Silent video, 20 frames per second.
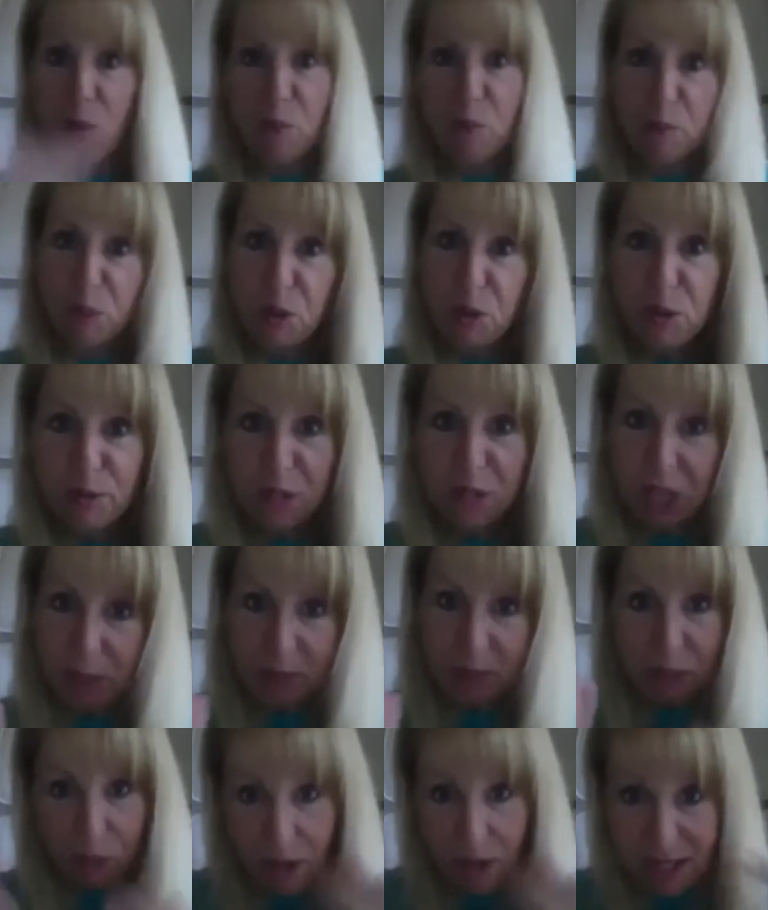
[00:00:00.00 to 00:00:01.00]
booms coming
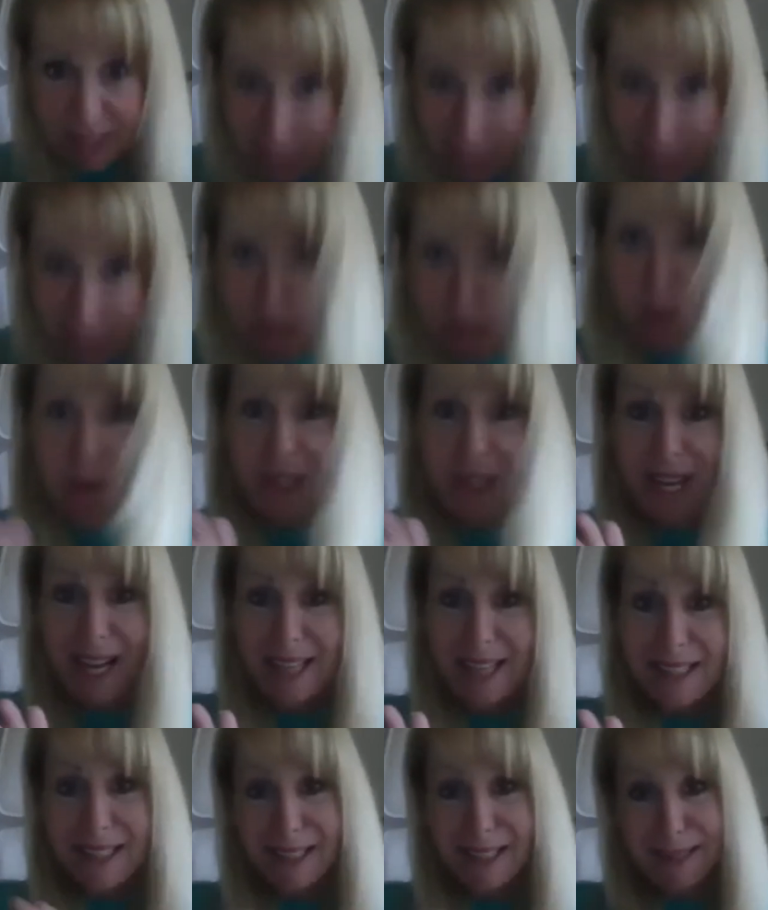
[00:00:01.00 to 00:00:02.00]
across everyone has
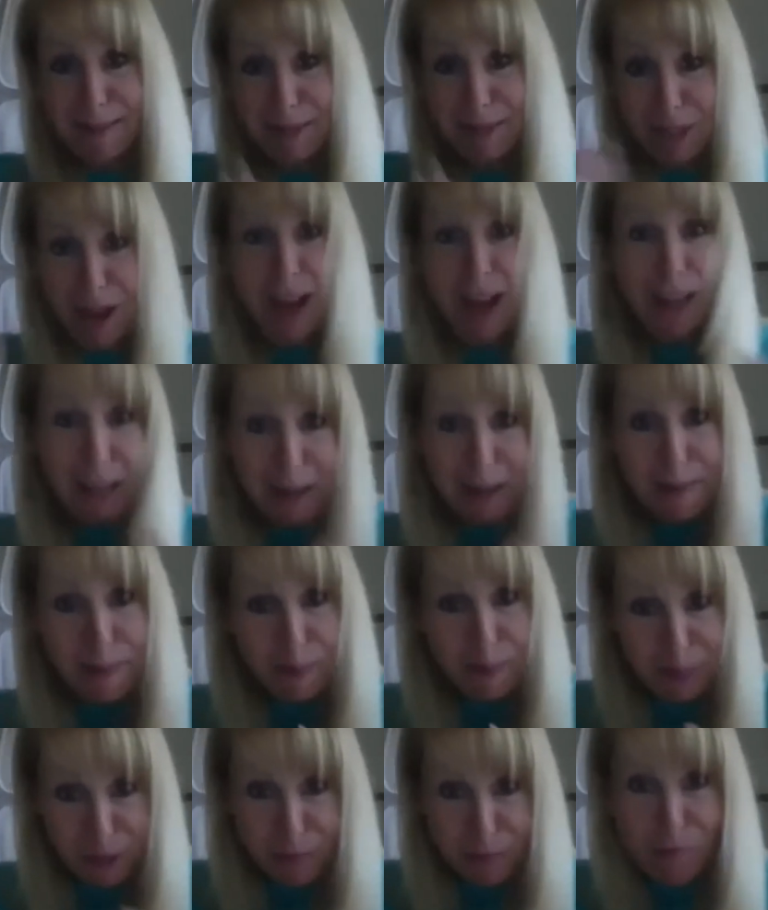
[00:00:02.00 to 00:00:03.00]
to talk and
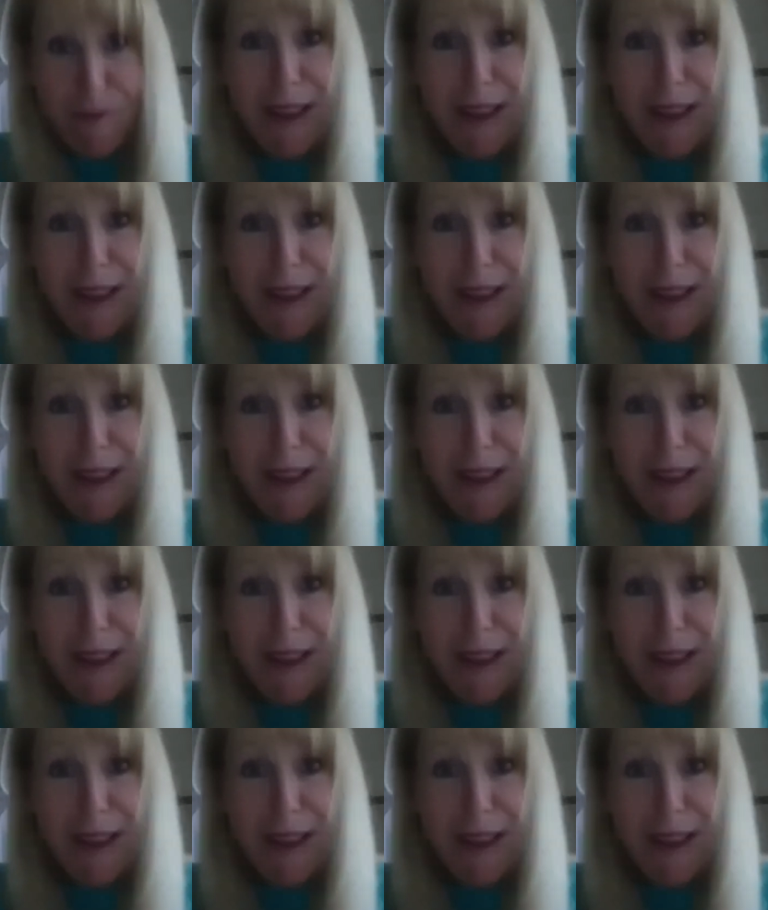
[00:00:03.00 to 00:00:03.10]
That's be true.